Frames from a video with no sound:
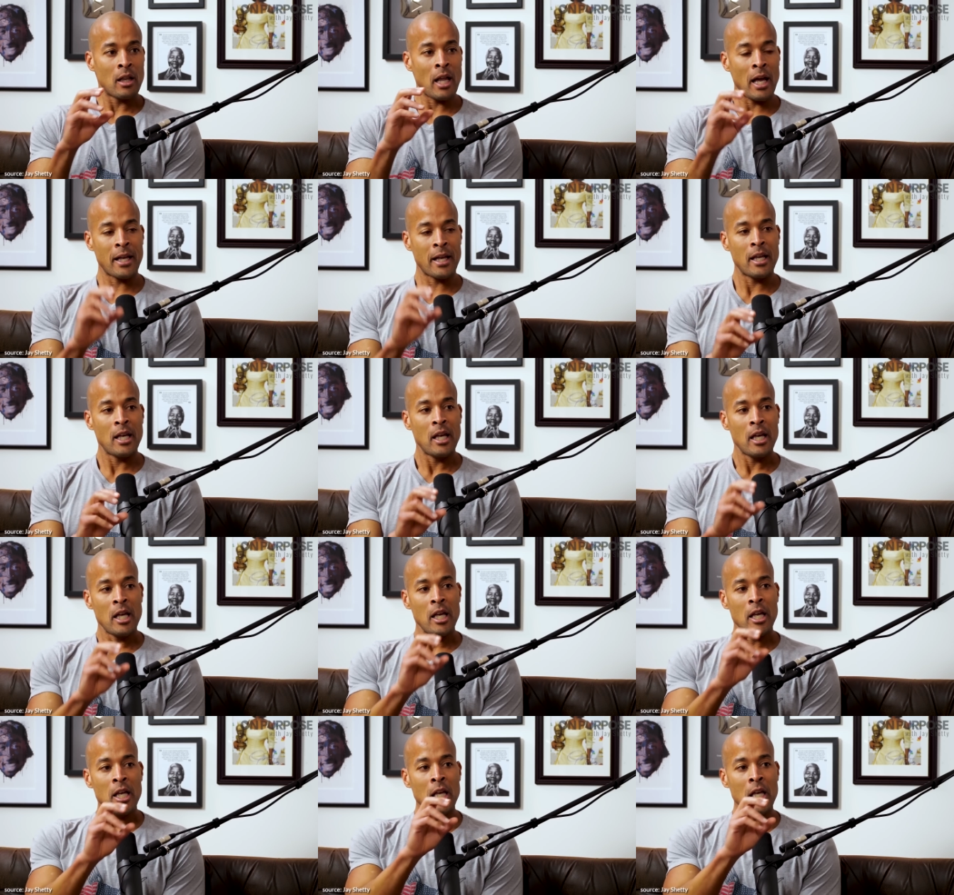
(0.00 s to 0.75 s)
Like,
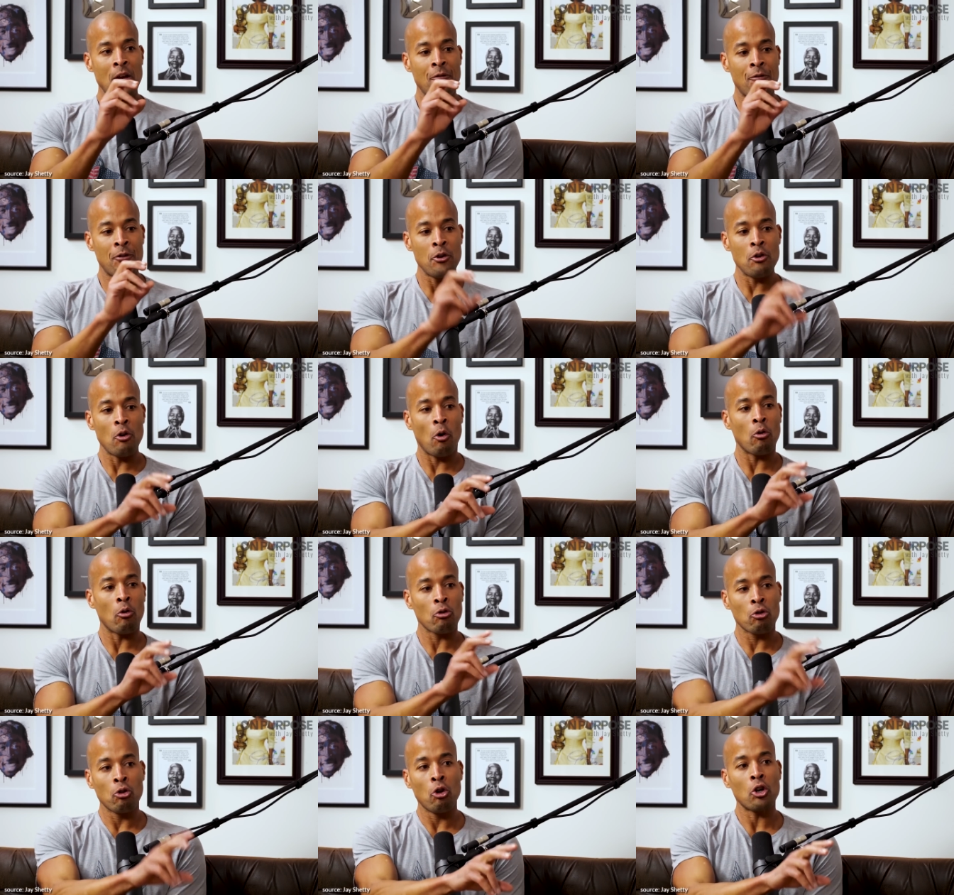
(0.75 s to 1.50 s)
if you
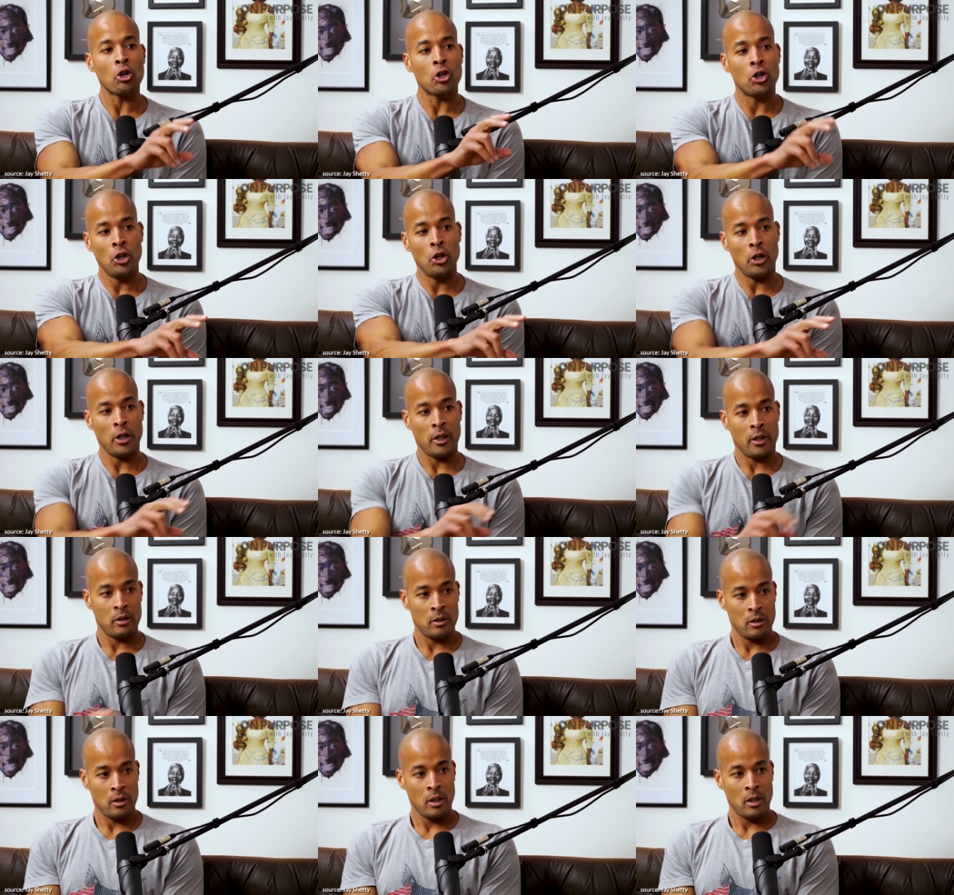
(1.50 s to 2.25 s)
don't look
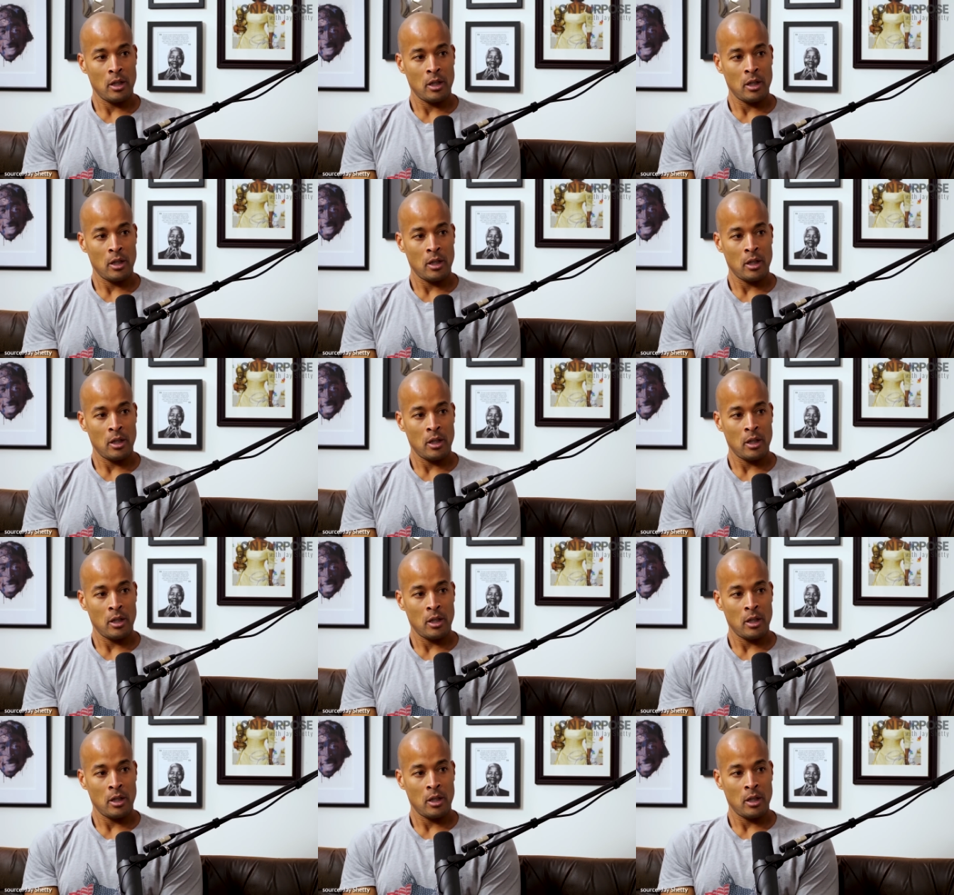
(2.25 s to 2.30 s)
good,